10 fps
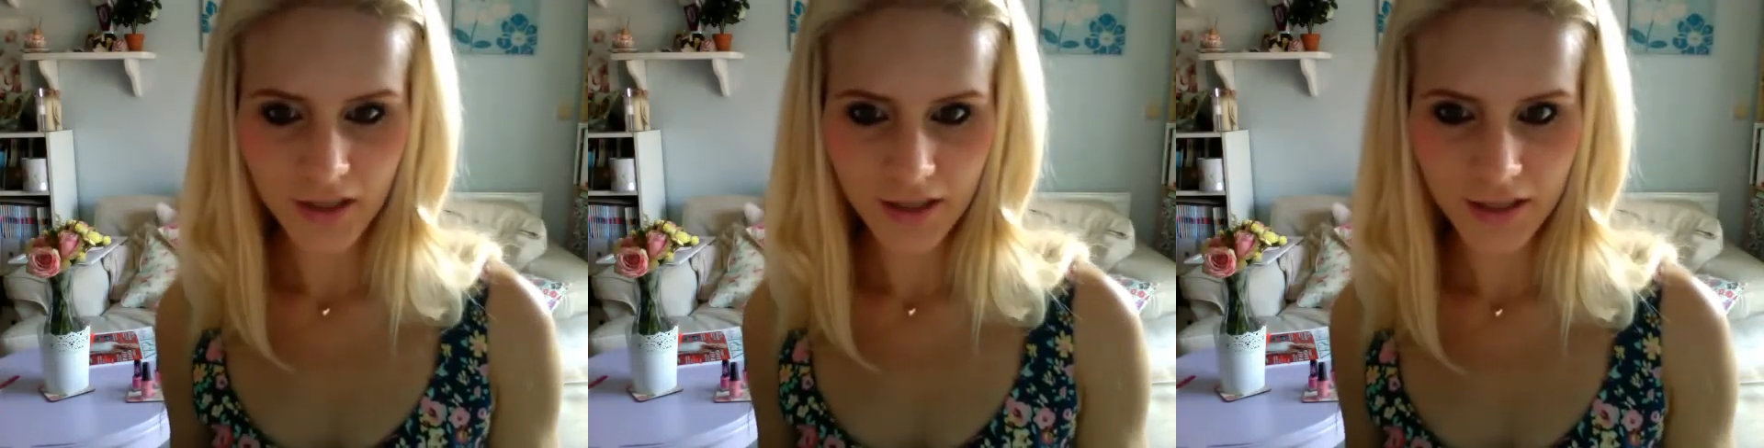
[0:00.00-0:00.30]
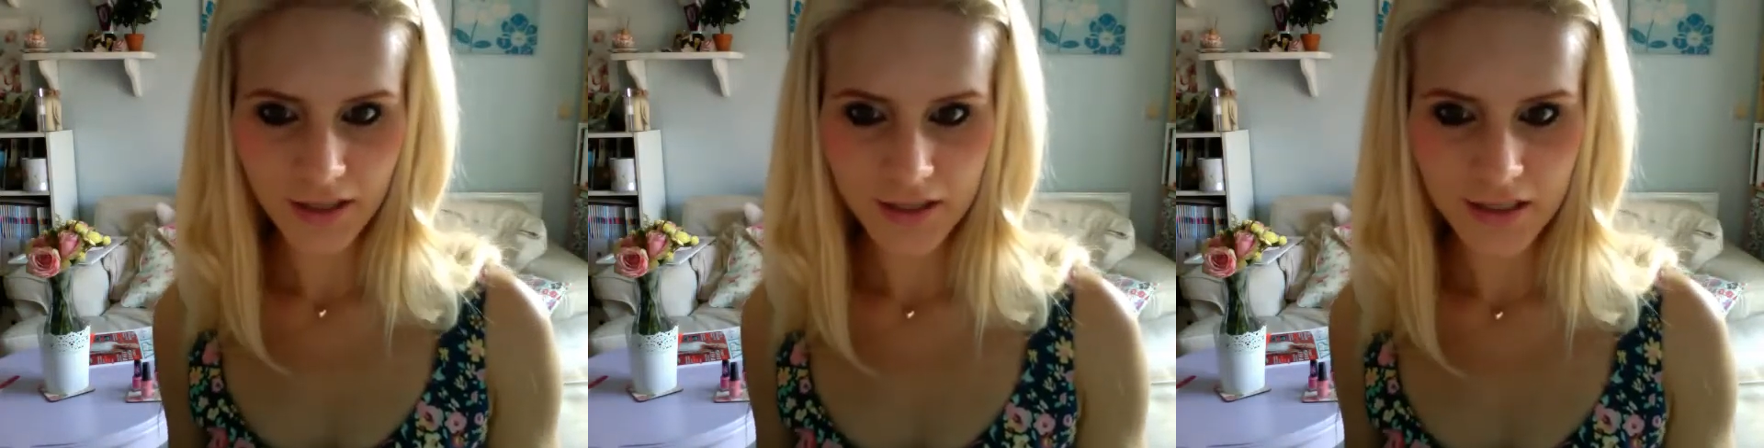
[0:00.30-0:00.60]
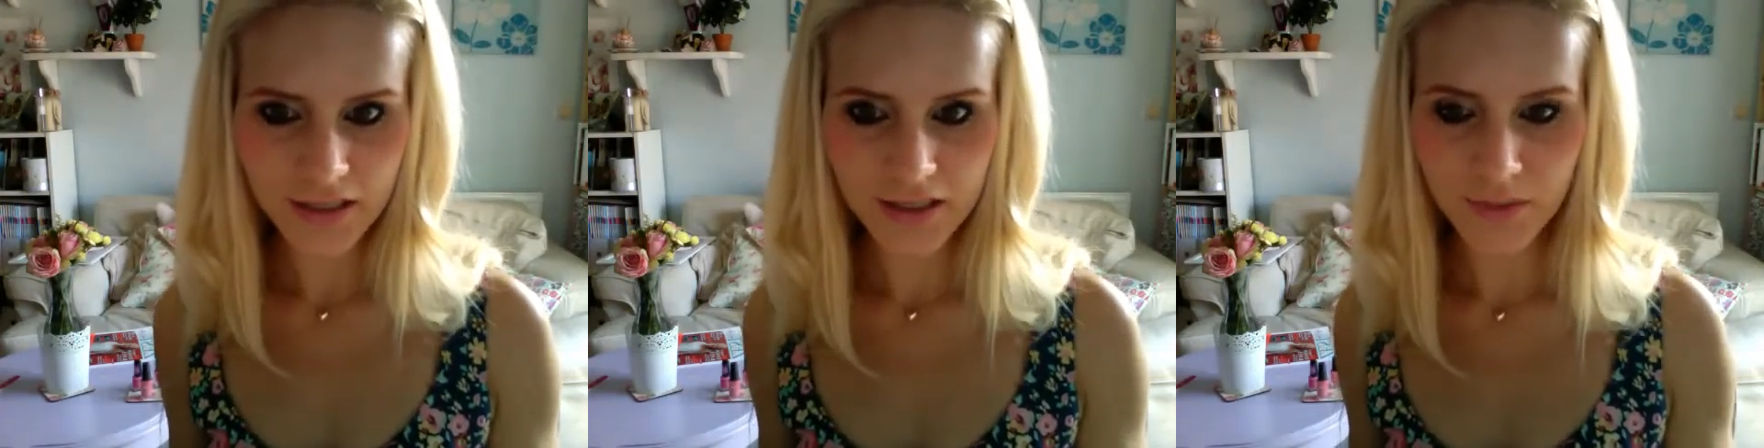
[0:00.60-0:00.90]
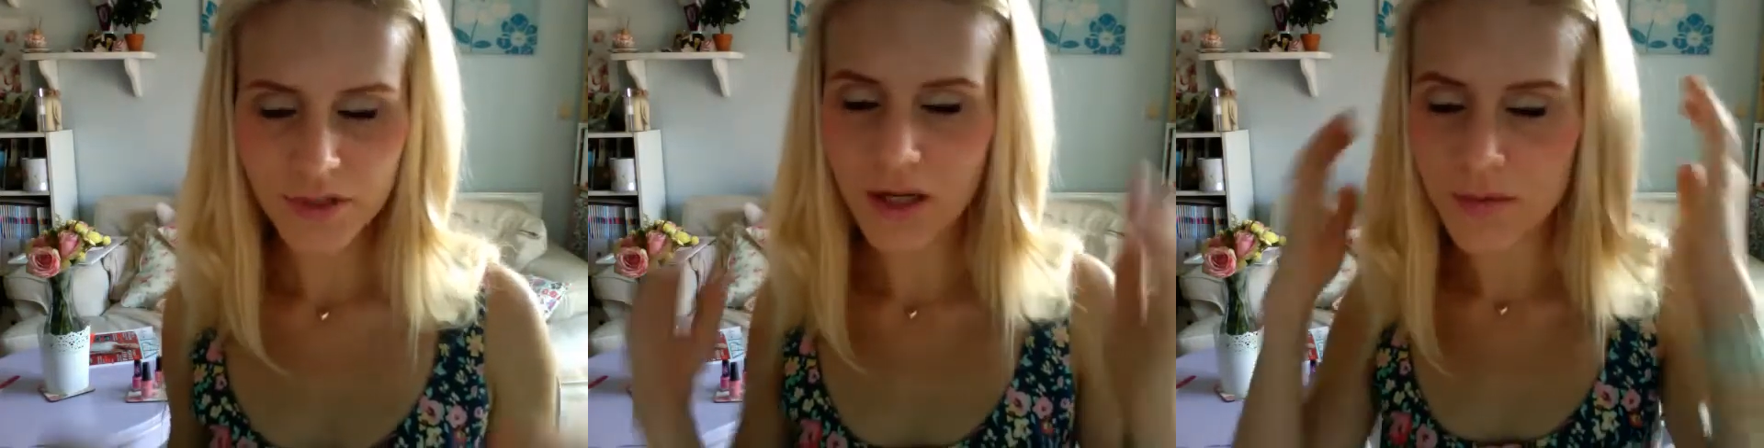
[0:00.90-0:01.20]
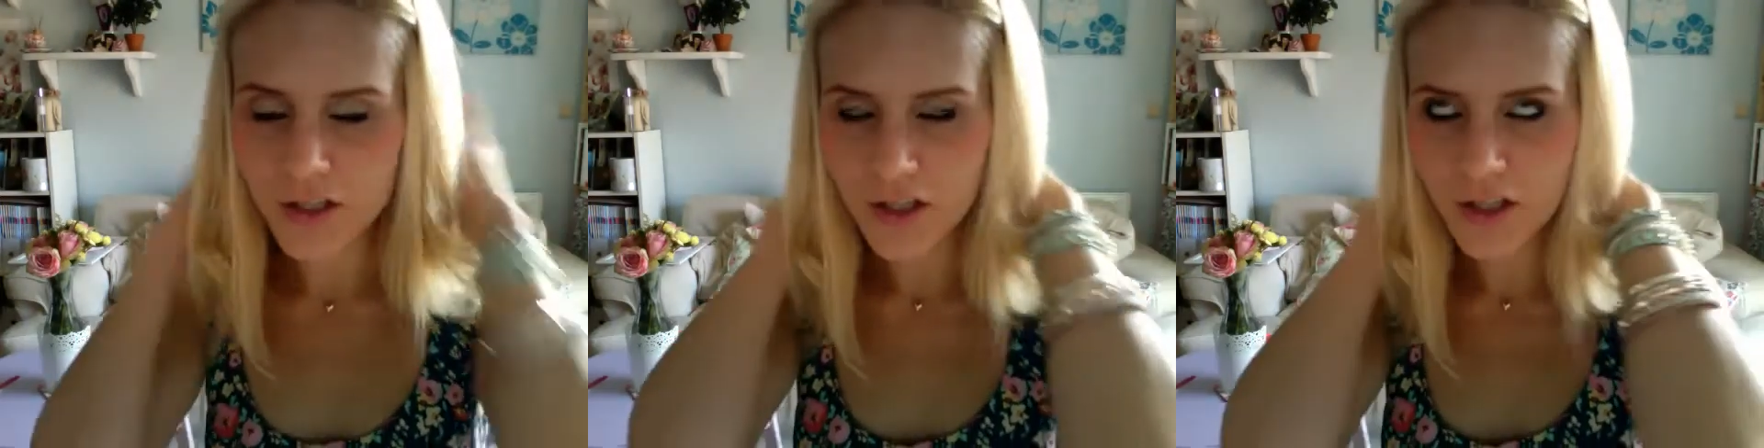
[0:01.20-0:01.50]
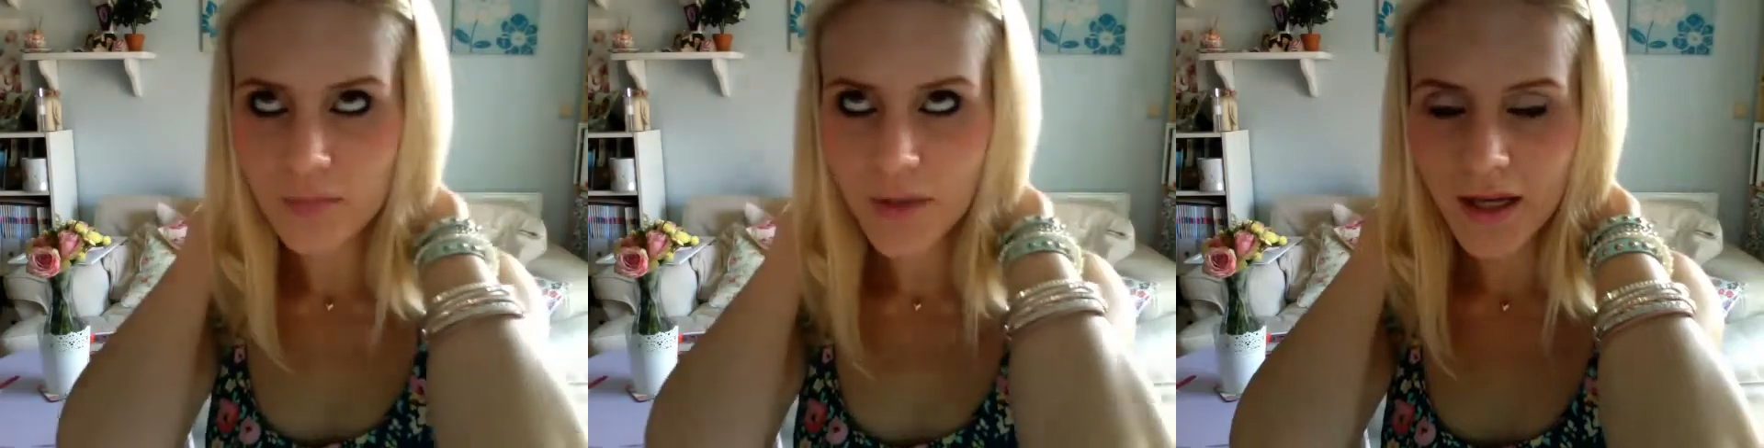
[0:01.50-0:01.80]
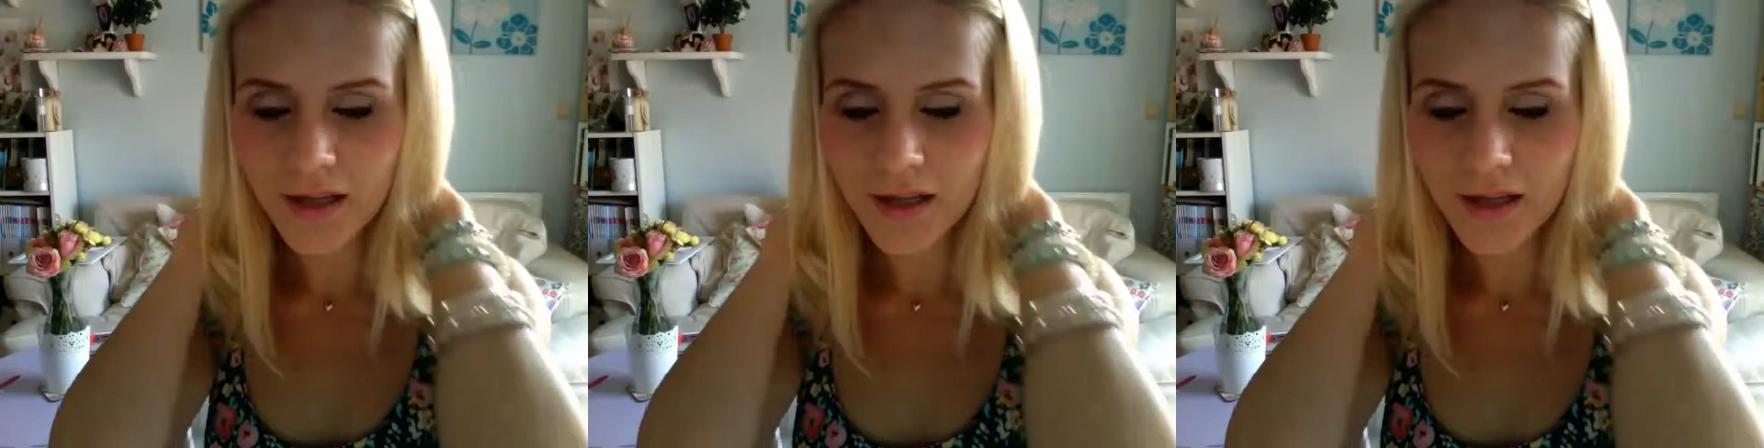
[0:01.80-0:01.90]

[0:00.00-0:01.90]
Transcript: I think it can sometimes look a bit